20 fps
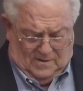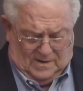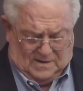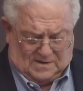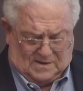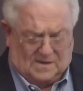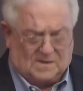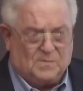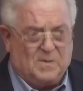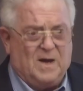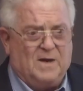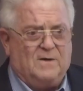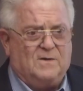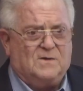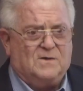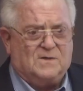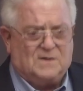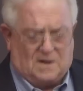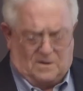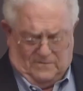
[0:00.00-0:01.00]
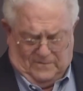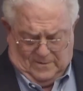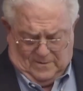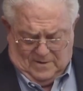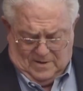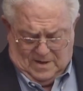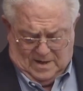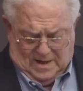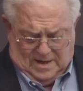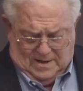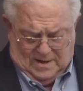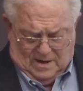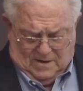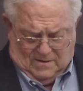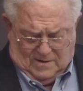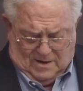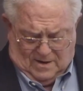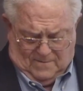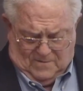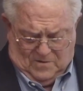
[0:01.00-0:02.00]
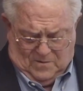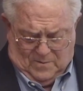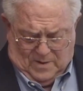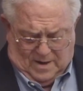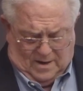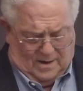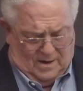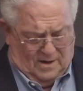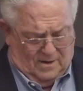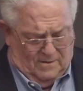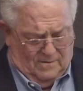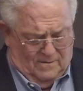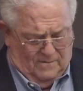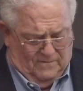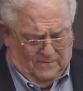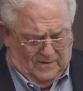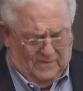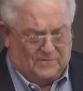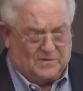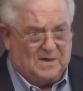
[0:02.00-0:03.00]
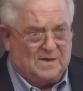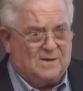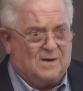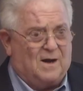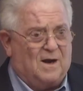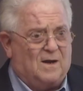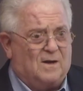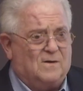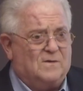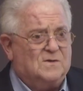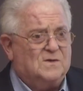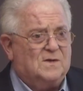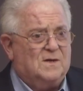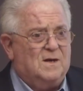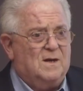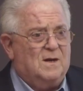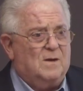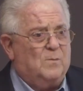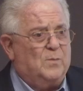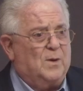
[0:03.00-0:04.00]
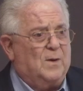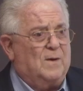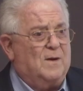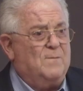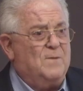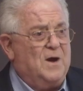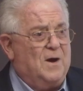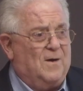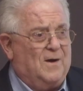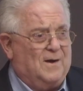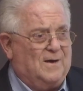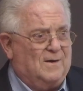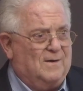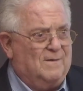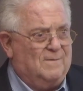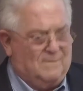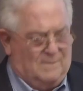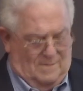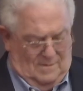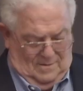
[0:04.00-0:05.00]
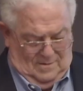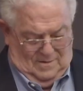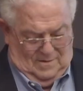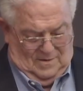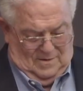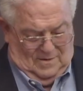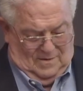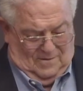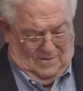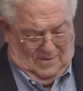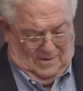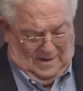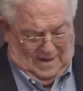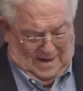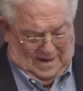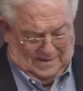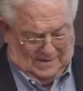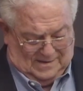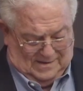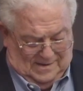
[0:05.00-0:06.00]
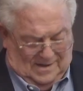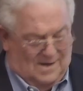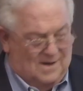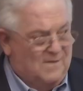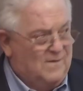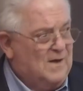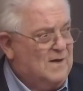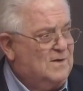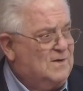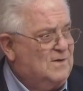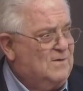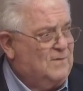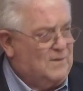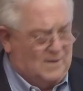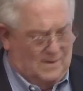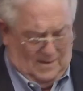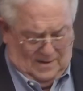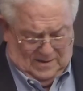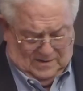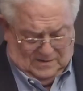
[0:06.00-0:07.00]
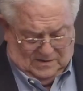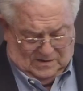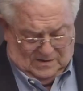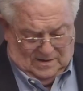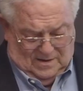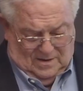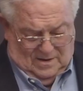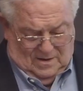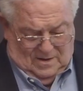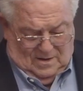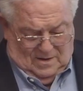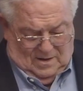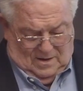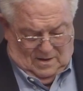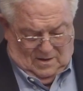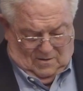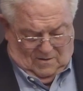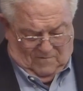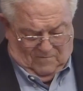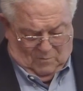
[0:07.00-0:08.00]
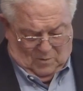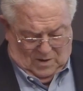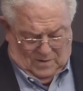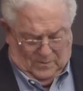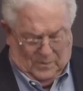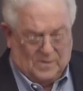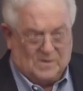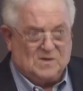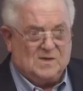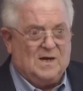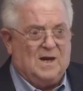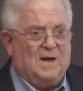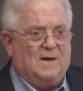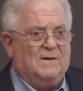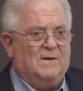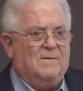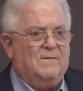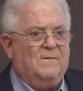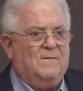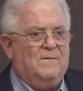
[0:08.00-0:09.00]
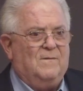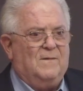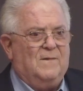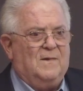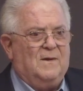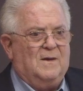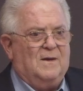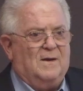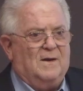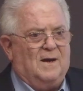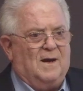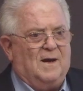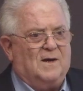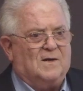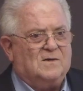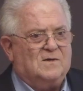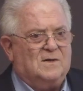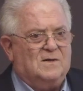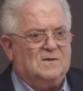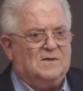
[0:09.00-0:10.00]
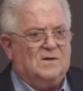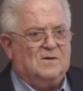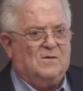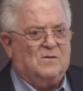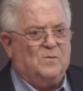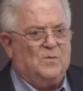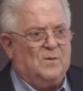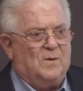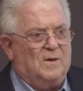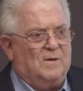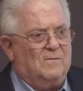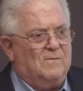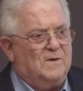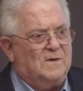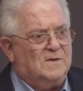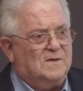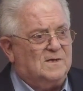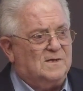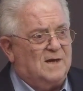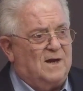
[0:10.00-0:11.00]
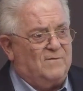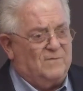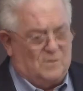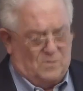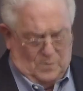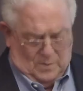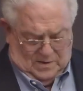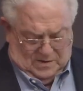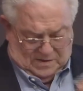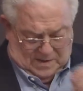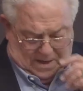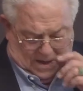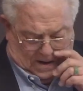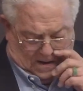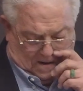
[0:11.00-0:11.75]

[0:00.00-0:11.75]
U.S. expenditures on foreign aid now come to about $150 per American, or less than two thirds of 1%, actually 0.17%